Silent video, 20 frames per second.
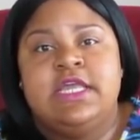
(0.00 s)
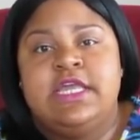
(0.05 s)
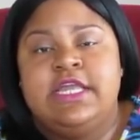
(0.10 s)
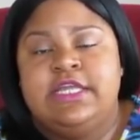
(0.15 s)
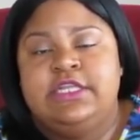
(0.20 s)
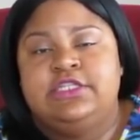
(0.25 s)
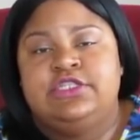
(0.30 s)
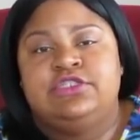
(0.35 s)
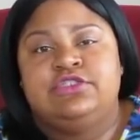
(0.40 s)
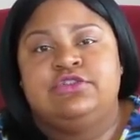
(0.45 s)

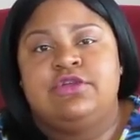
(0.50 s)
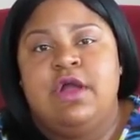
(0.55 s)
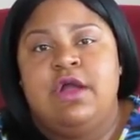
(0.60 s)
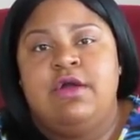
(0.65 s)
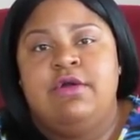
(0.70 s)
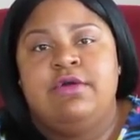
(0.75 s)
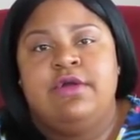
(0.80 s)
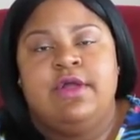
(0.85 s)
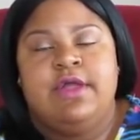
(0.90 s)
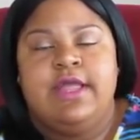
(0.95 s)
and
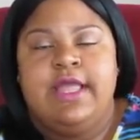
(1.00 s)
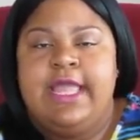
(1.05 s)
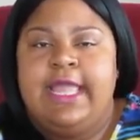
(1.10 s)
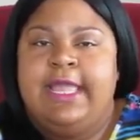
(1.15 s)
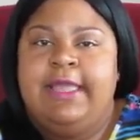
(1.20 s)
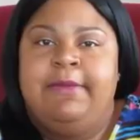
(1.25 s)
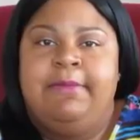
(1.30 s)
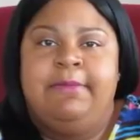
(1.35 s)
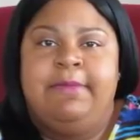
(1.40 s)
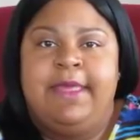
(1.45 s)
stronger
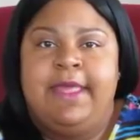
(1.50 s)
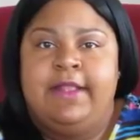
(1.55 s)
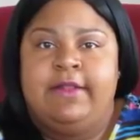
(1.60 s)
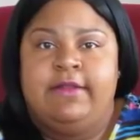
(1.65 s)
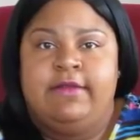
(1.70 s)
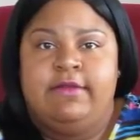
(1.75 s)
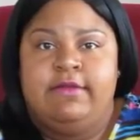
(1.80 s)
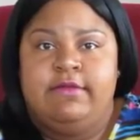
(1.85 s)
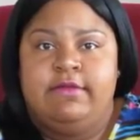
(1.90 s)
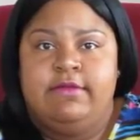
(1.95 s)
and
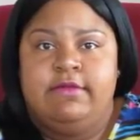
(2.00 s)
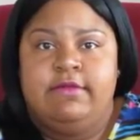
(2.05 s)
better.